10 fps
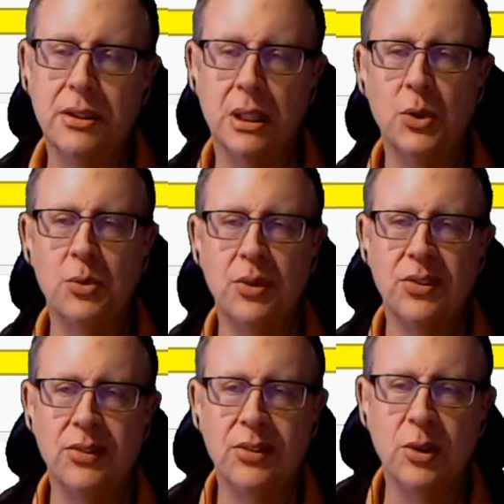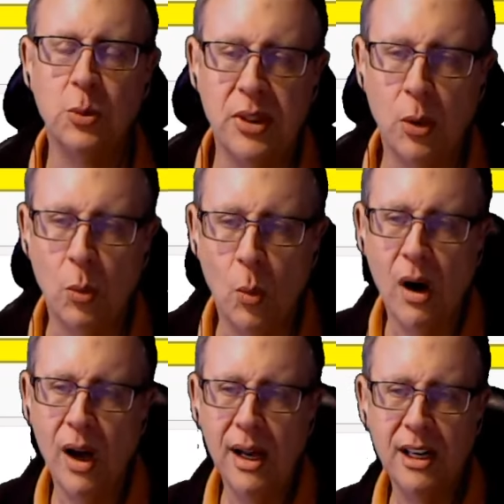the load resistor, with a
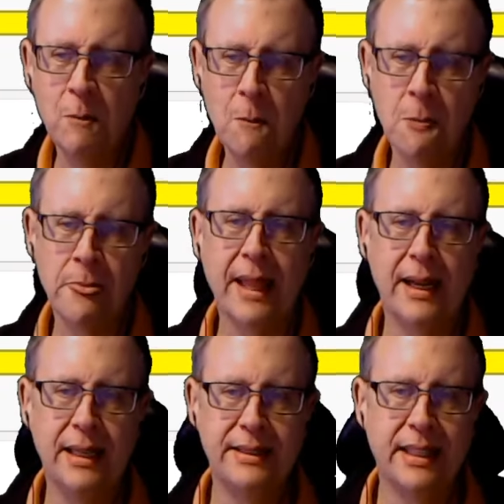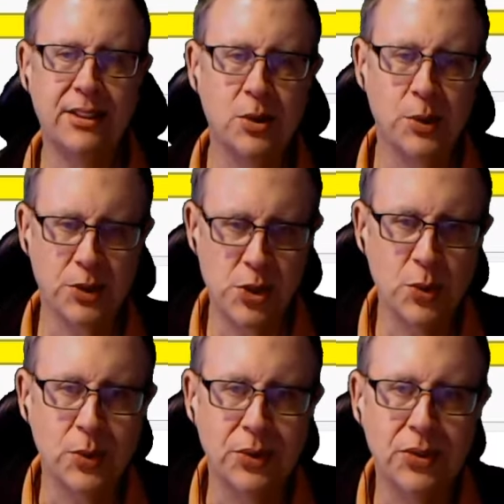wire, and that's got the
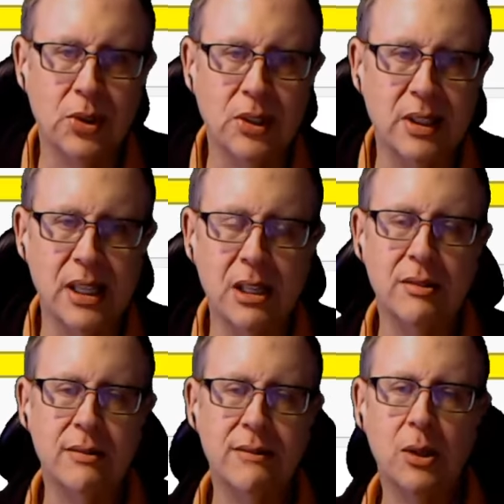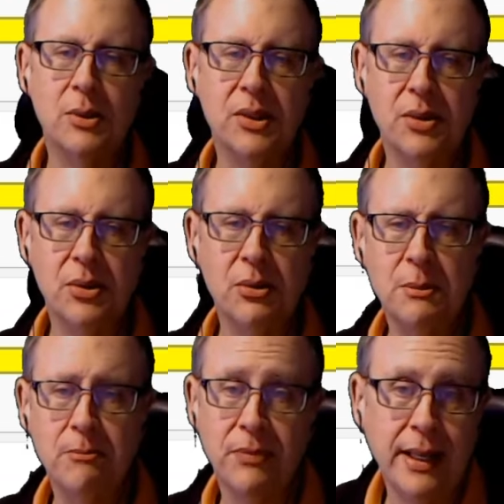short circuit current flowing through it.
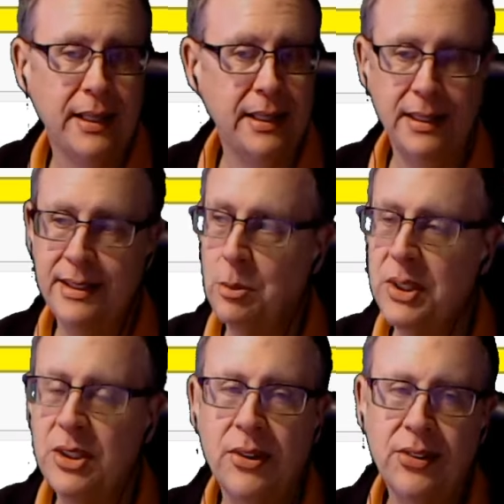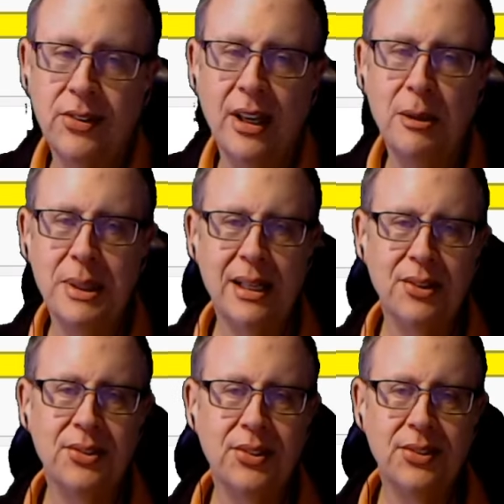And then we do the same
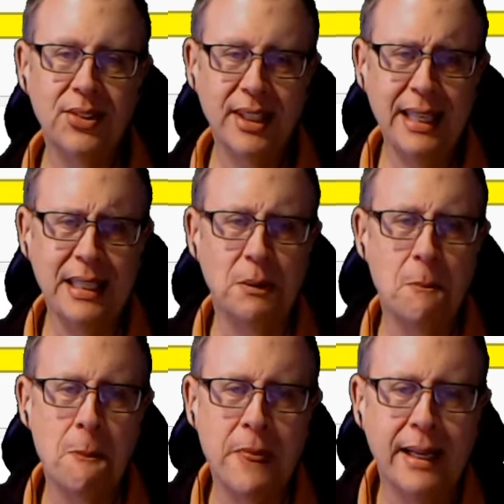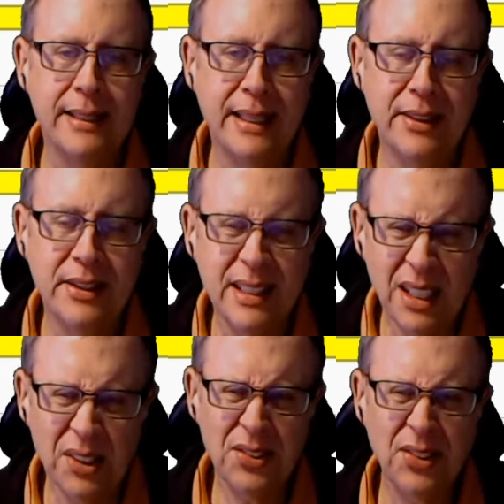analysis again. Now the
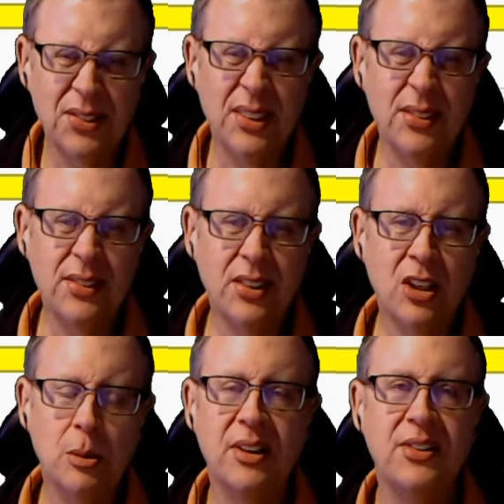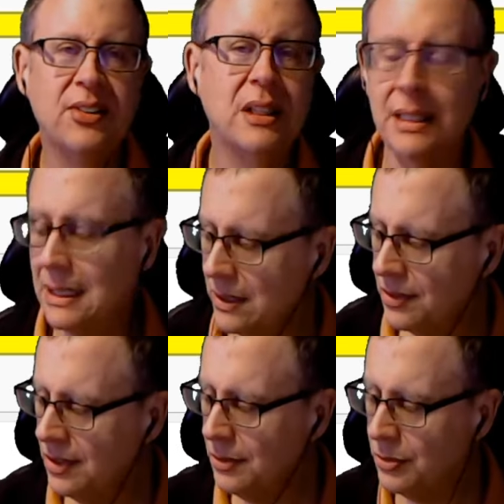analysis this time is a little
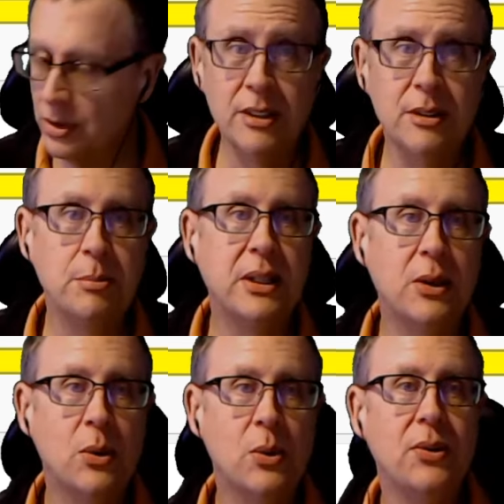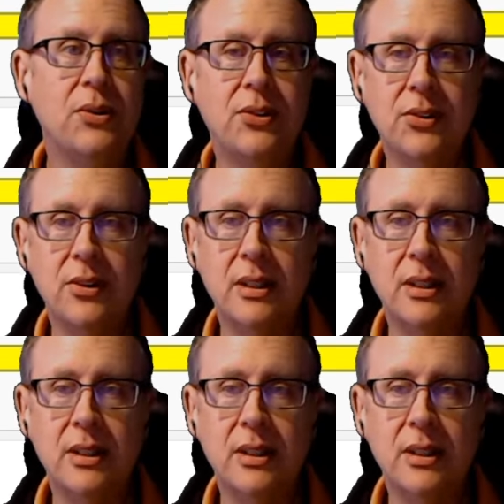different because